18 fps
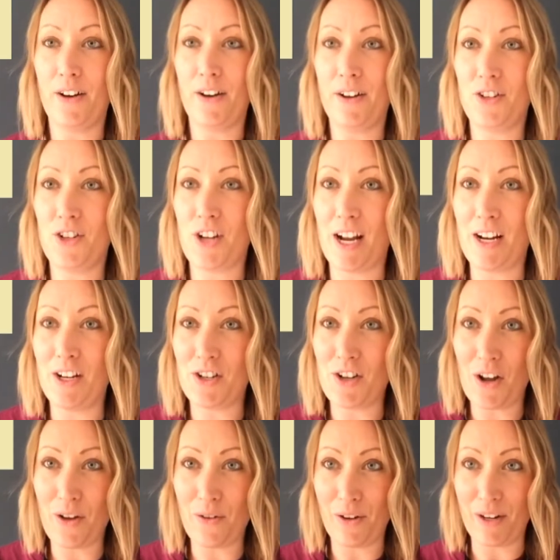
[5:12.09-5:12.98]
Change
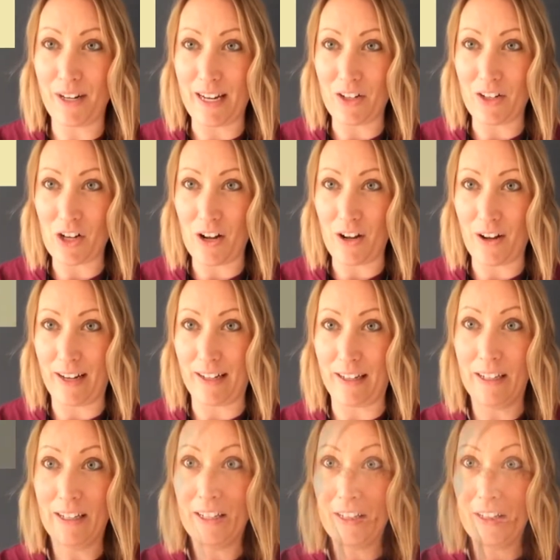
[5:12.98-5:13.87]
note on each line.
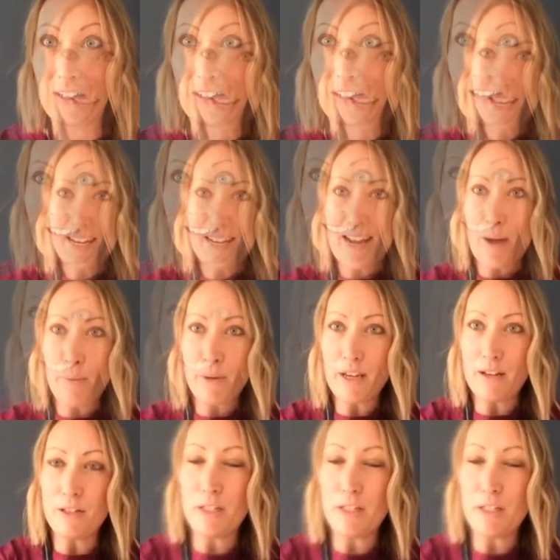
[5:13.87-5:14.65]
Good luck. Now we're going